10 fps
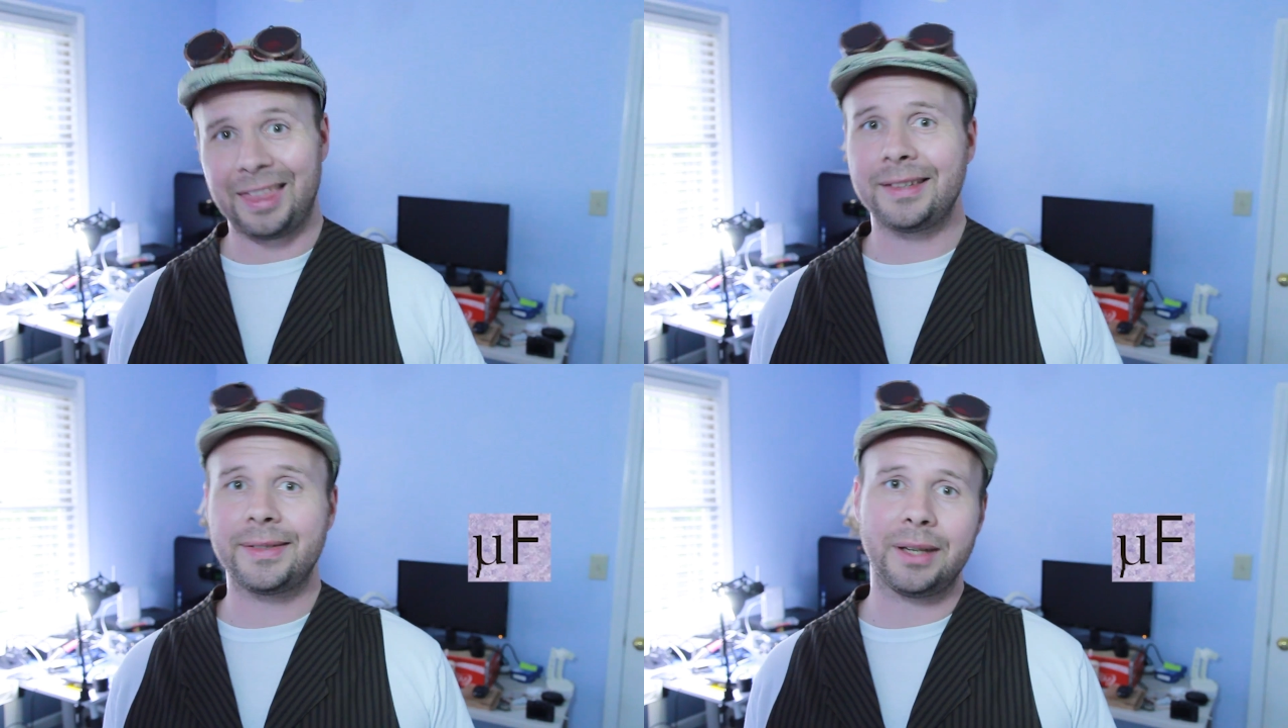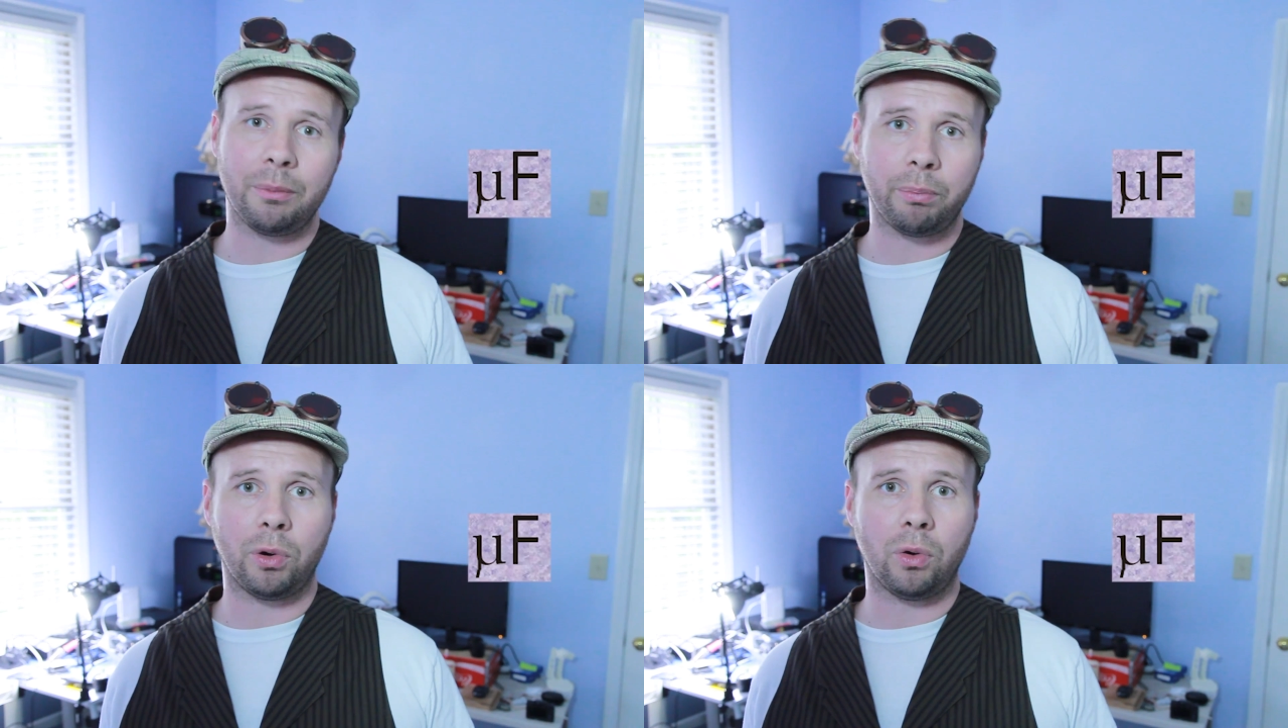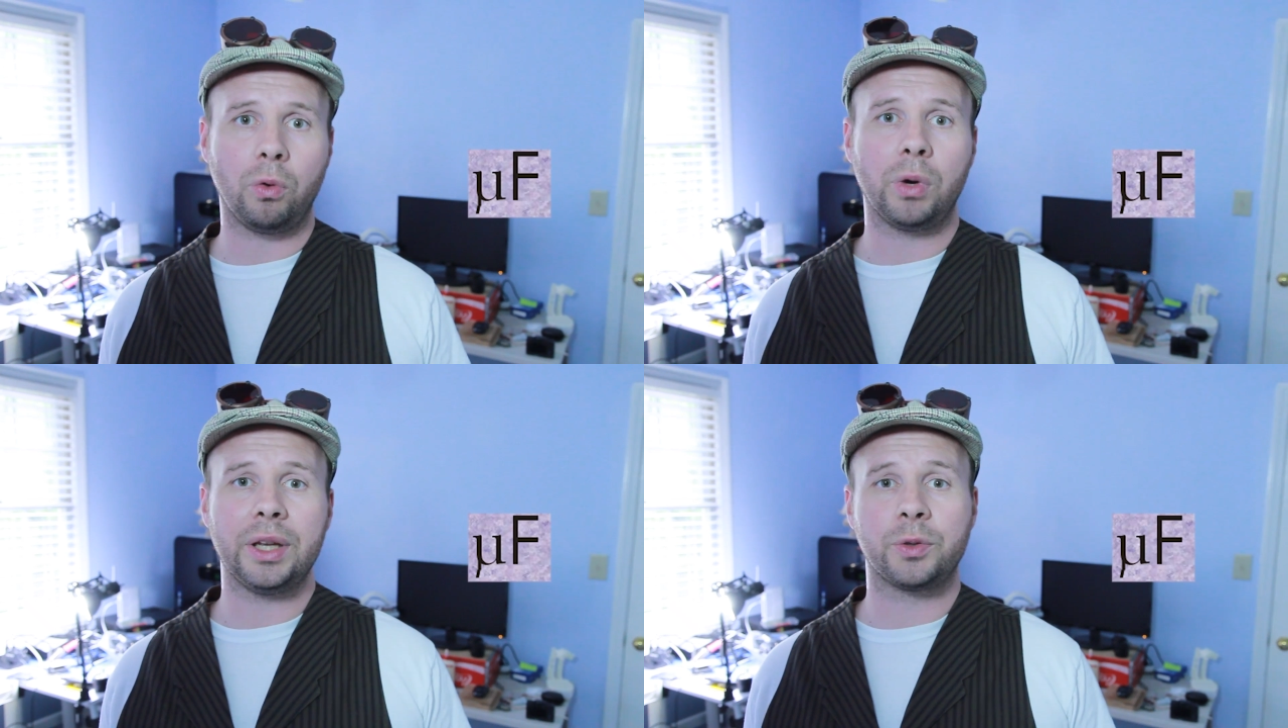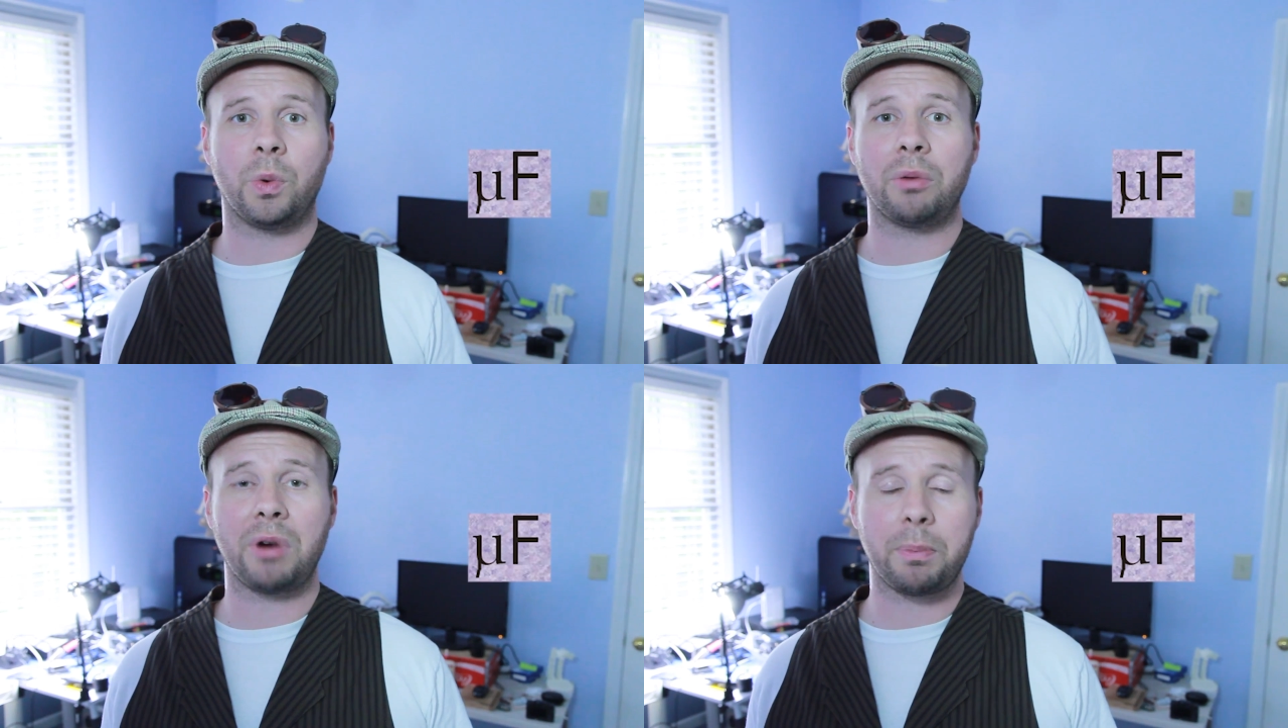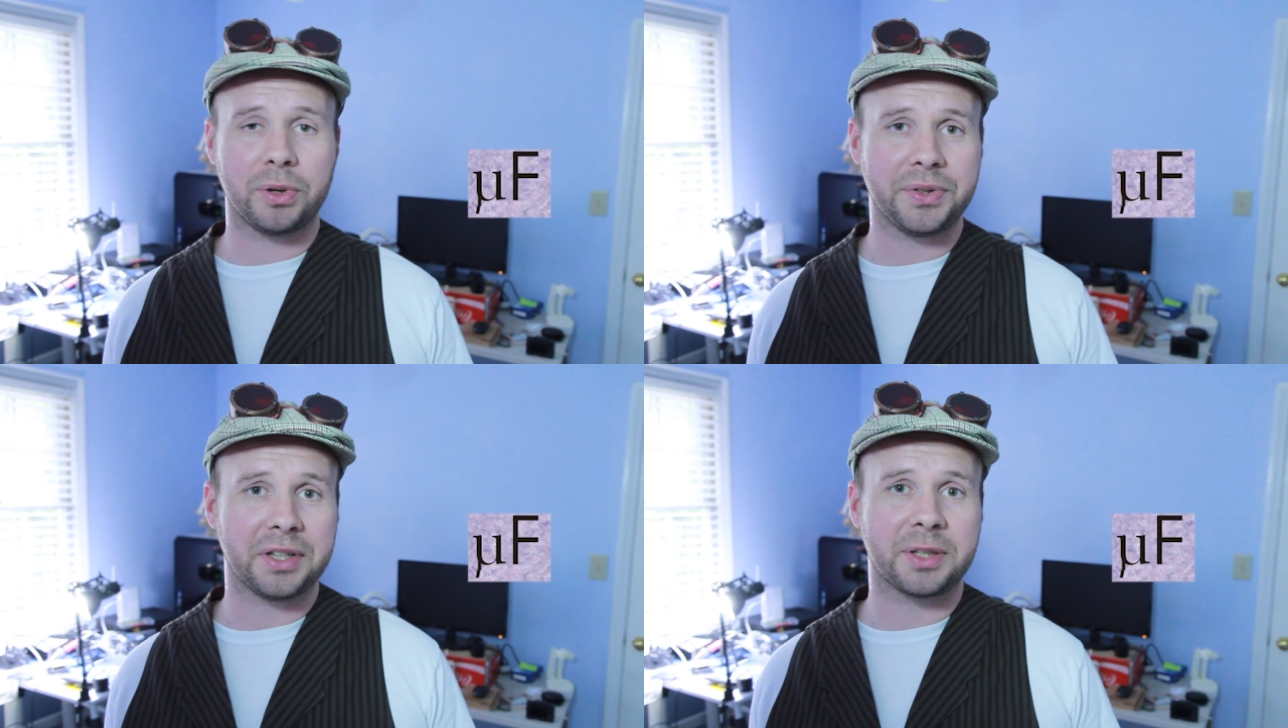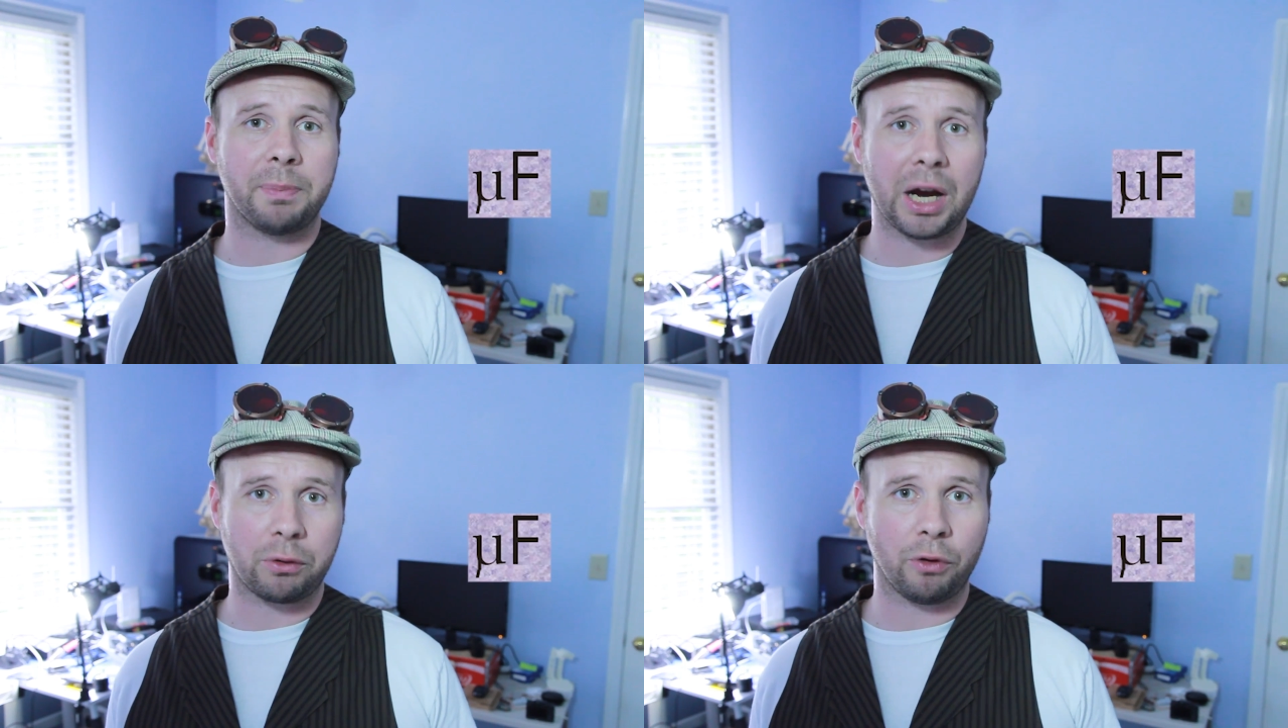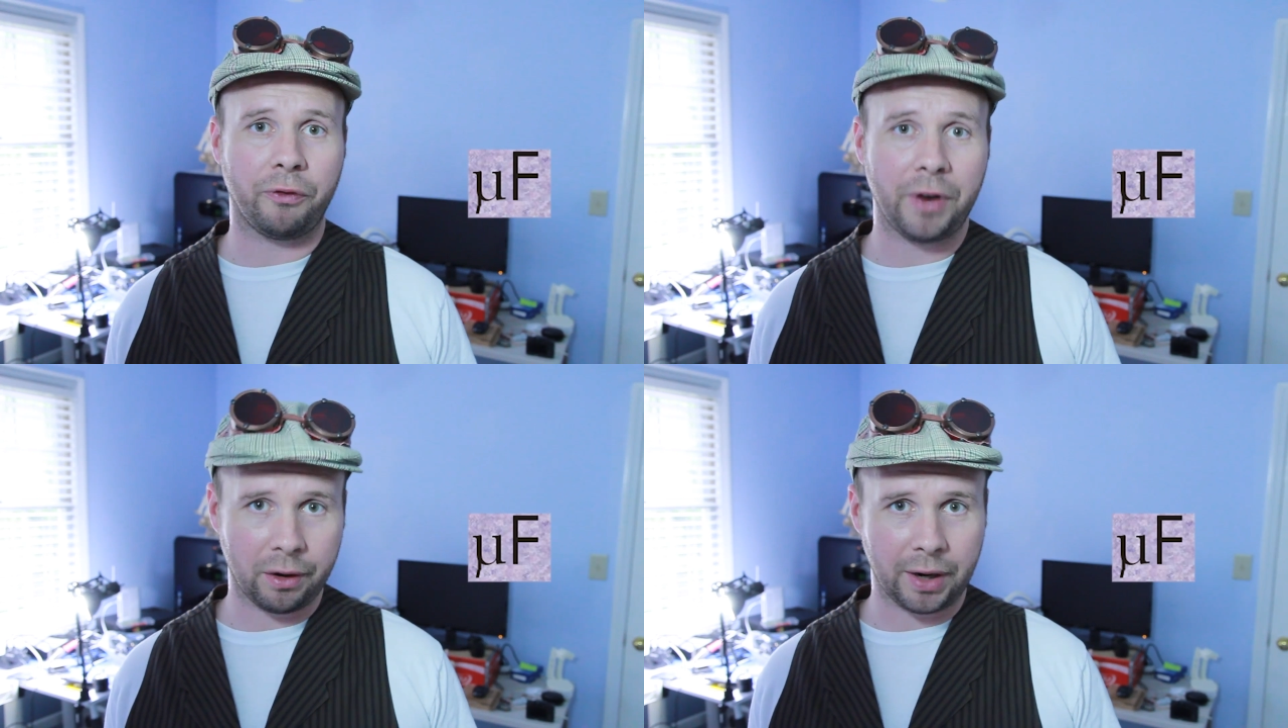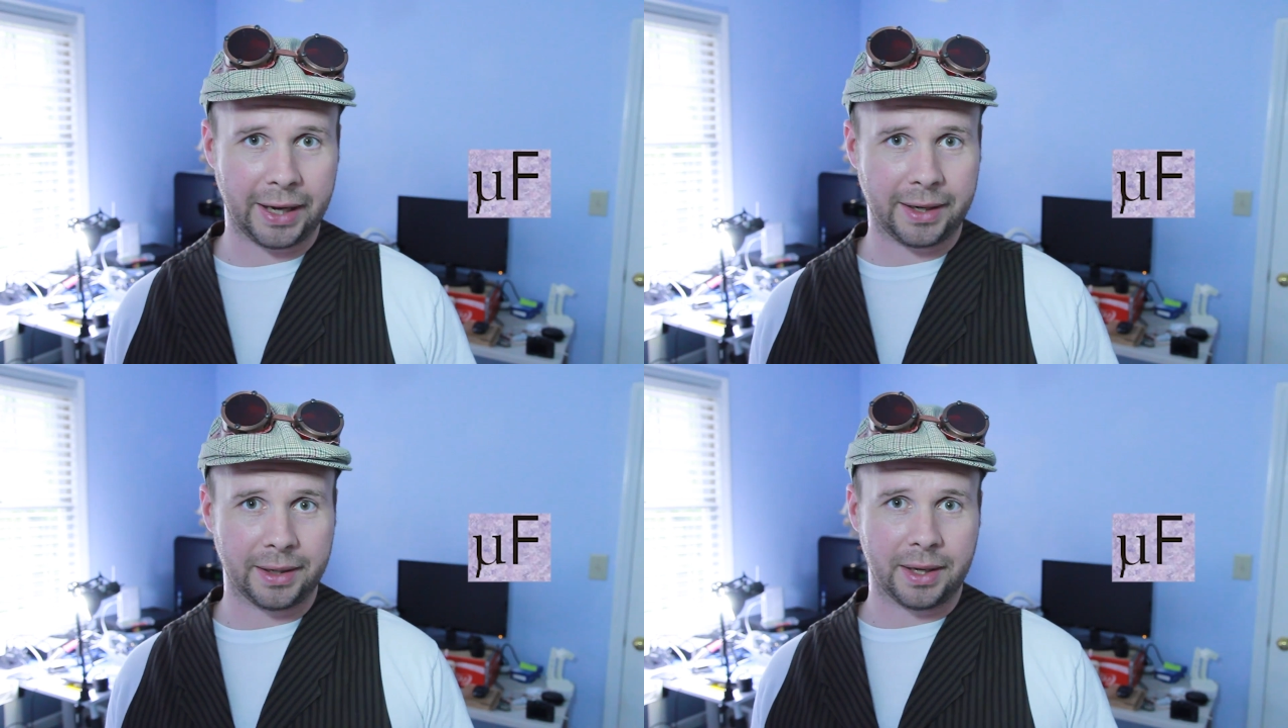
this symbol is what represents microfarad.